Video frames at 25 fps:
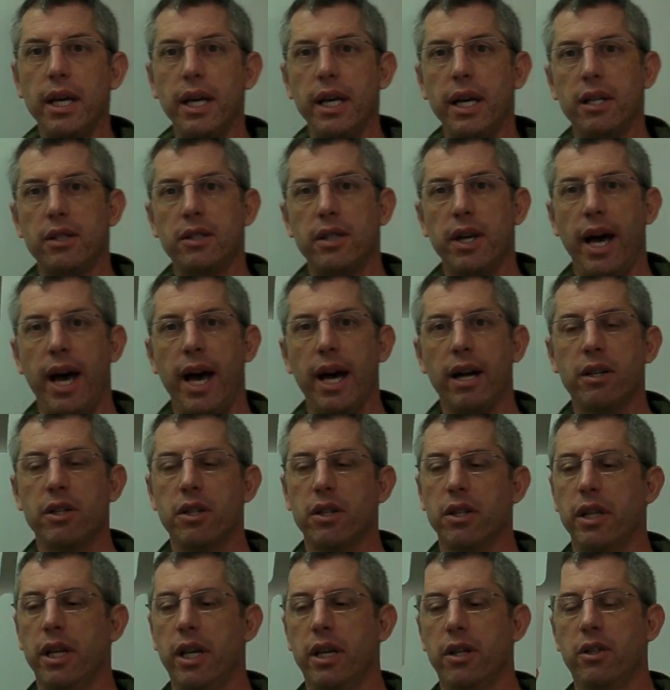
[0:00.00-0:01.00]
It's
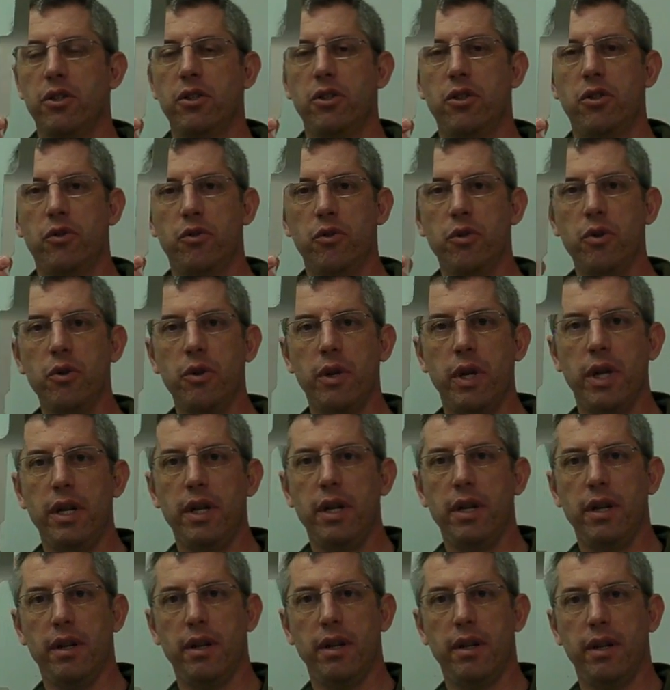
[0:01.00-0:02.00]
actually
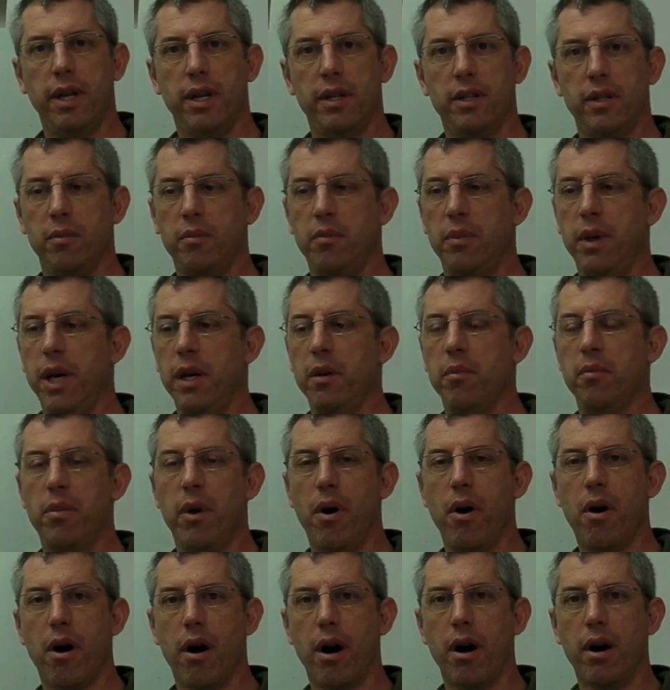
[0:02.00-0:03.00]
extruded as a big
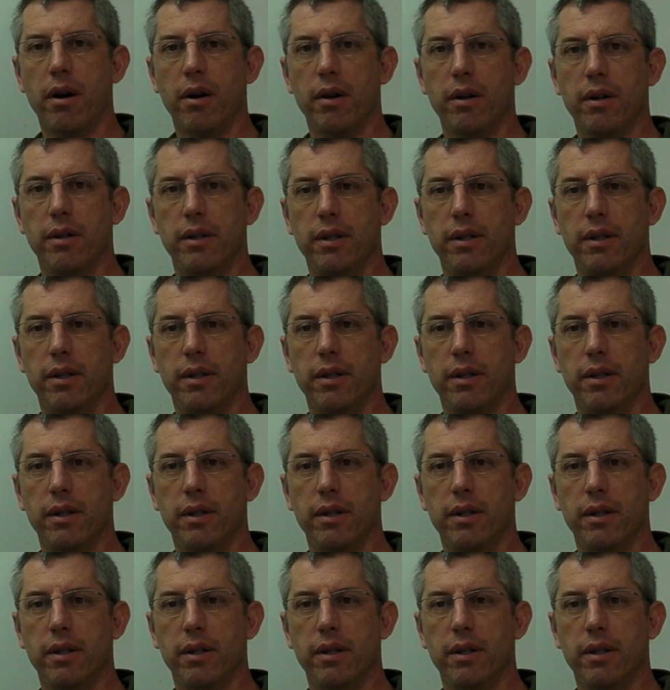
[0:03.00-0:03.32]
bar.